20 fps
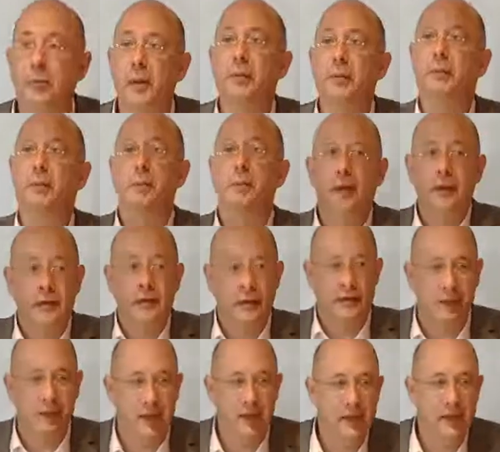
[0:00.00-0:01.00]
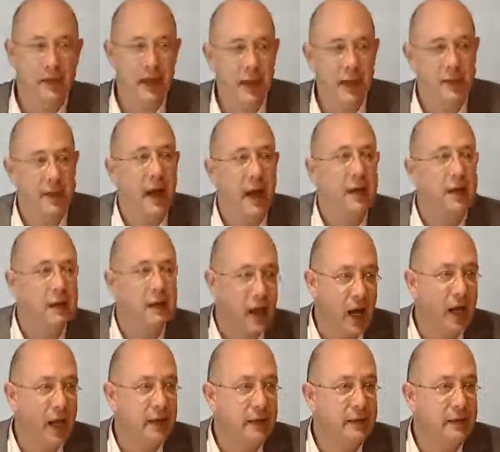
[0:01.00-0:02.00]
of people, but he says, at
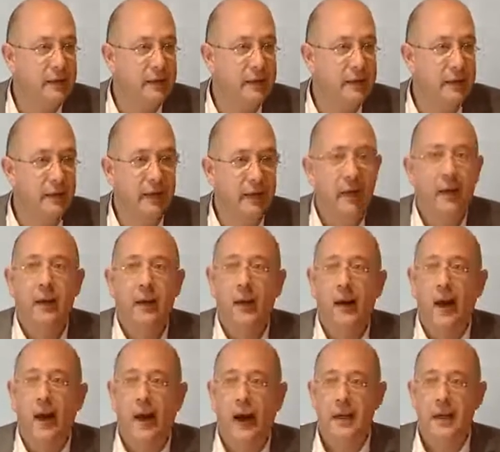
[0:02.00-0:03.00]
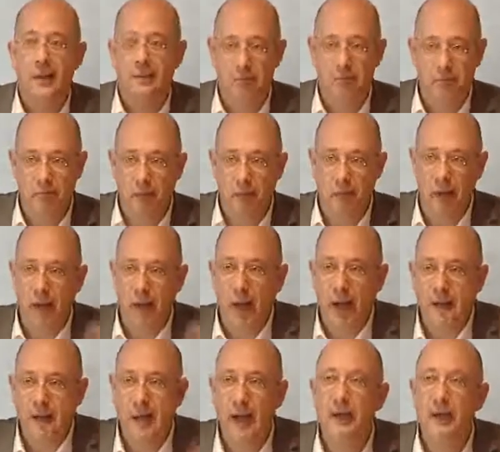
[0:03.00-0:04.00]
night,
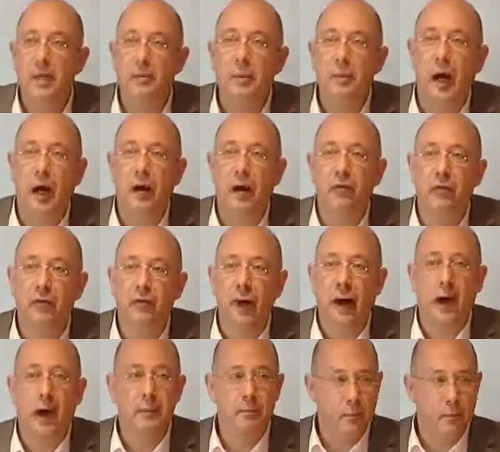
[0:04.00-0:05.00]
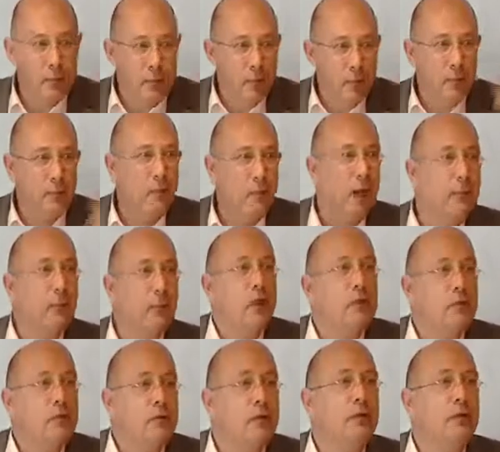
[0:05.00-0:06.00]
I take a bath, I put on my
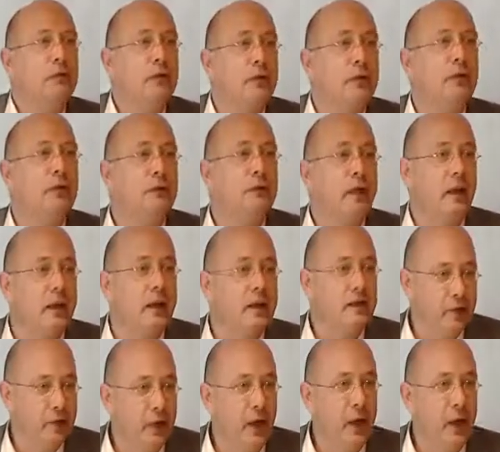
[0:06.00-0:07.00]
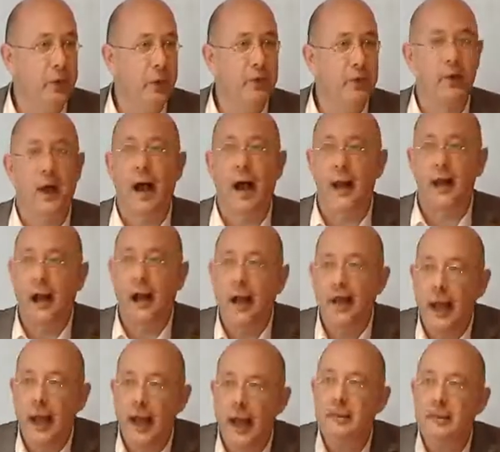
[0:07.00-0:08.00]
most beautiful clothes, and
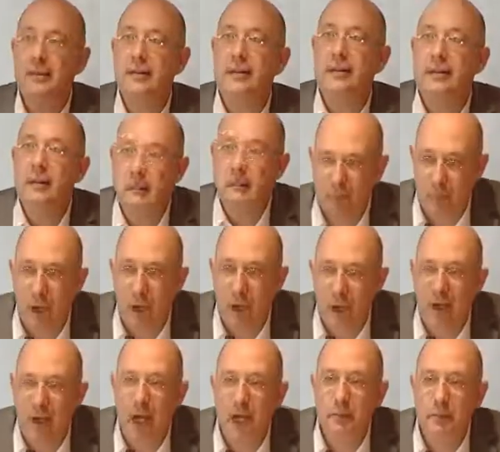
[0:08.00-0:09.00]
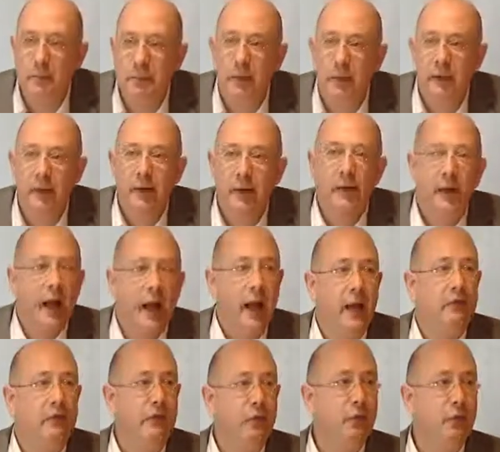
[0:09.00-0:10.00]
I enter my library,
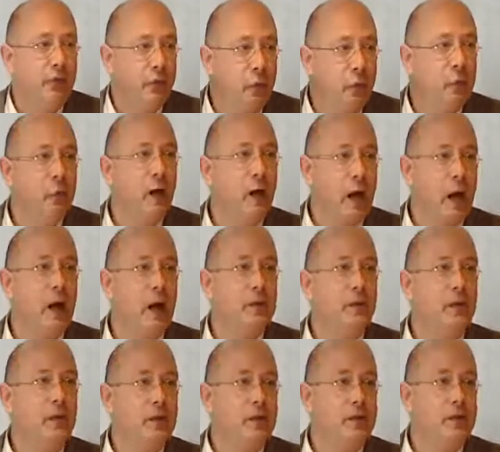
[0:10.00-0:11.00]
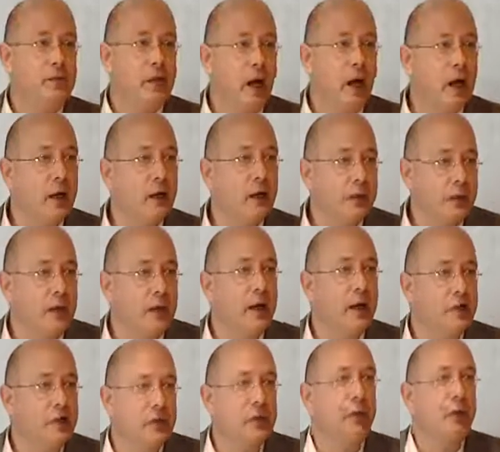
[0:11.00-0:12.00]
and for 4 hours I'll
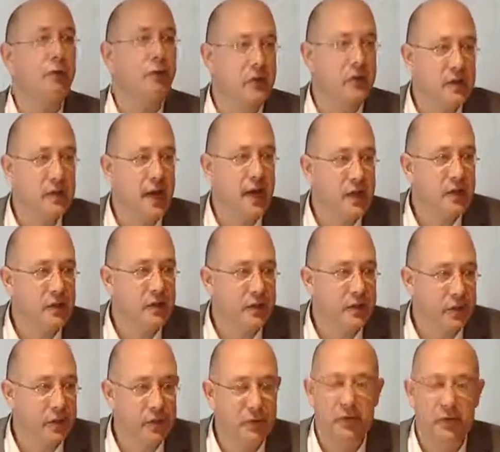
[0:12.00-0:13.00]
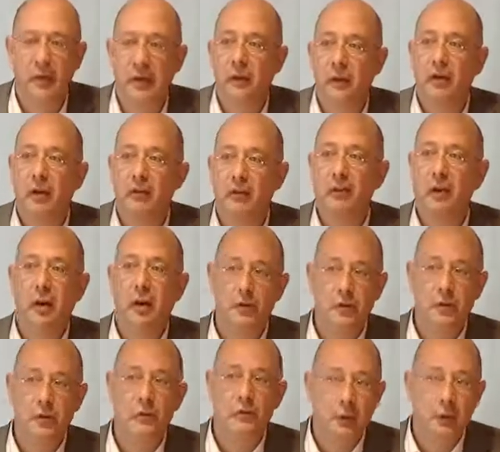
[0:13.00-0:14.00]
start the conversations with
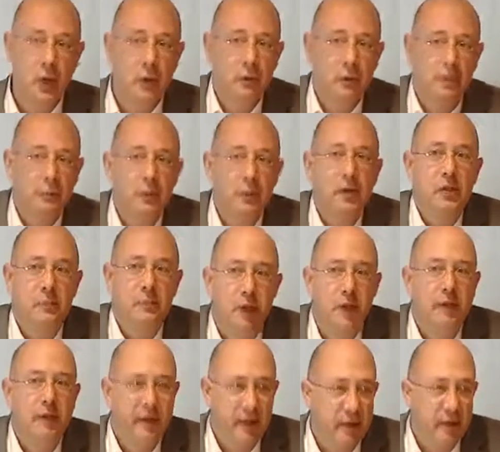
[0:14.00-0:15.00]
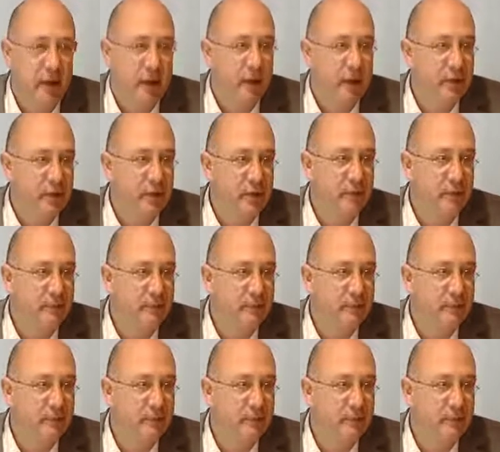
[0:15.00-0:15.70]
those who know much better than I do.